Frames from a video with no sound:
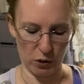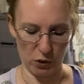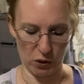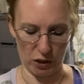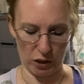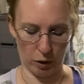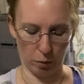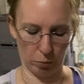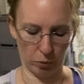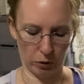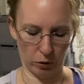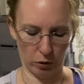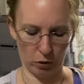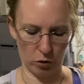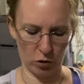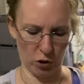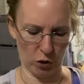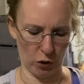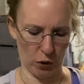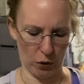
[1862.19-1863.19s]
Sampler,
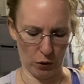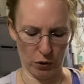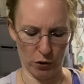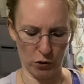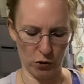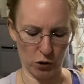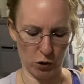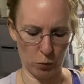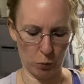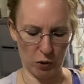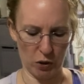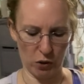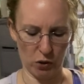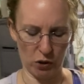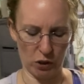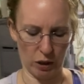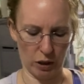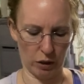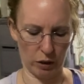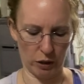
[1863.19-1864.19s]
tons of
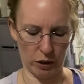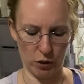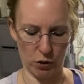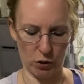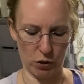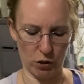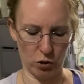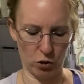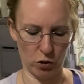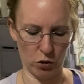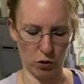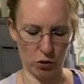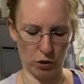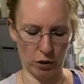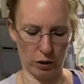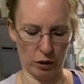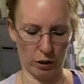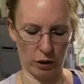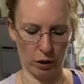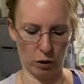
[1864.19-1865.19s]
specialty stitches.
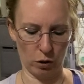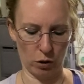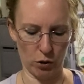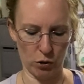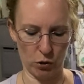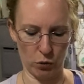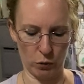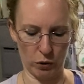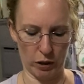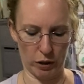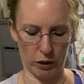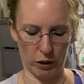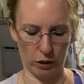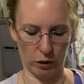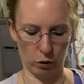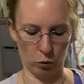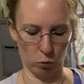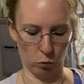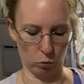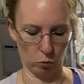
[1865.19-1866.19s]
They're also a
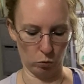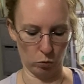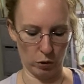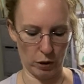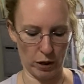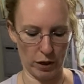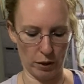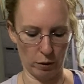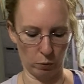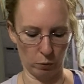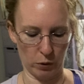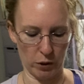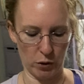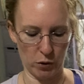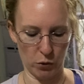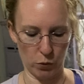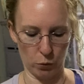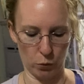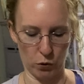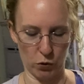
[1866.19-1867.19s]
great
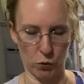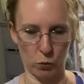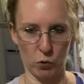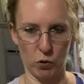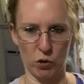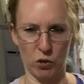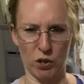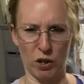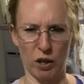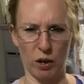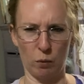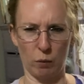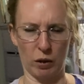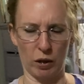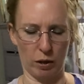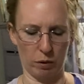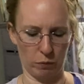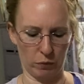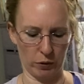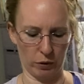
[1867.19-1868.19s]
resource, which is kind of
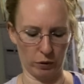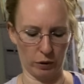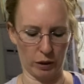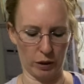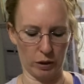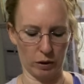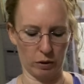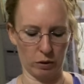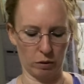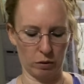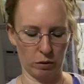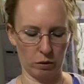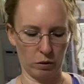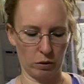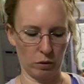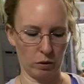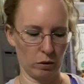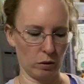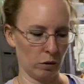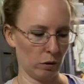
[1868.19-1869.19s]
why I feel like,
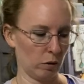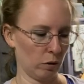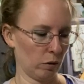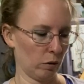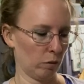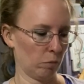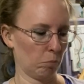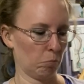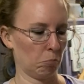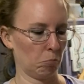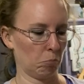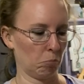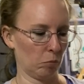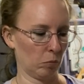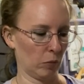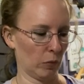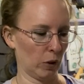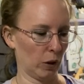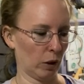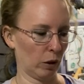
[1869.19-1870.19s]

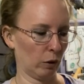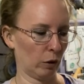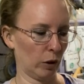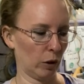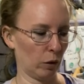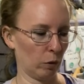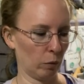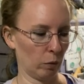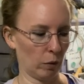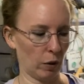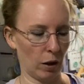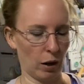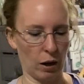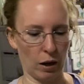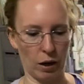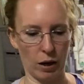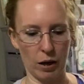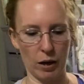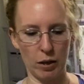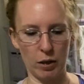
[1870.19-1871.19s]
I don't know,
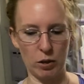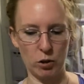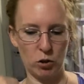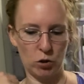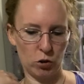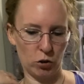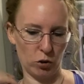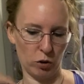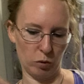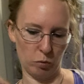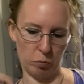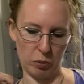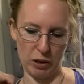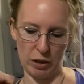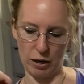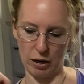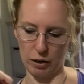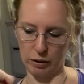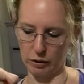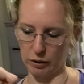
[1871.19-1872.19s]
I shouldn't be
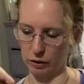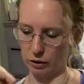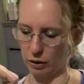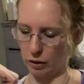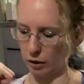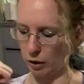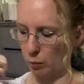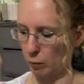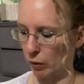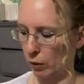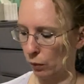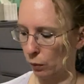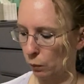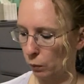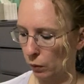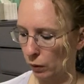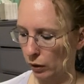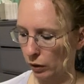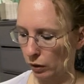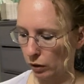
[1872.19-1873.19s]
acting like I'm an
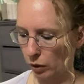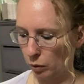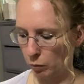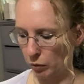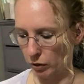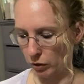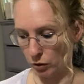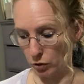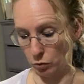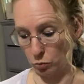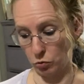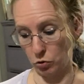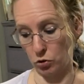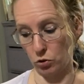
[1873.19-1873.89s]
authority on it because,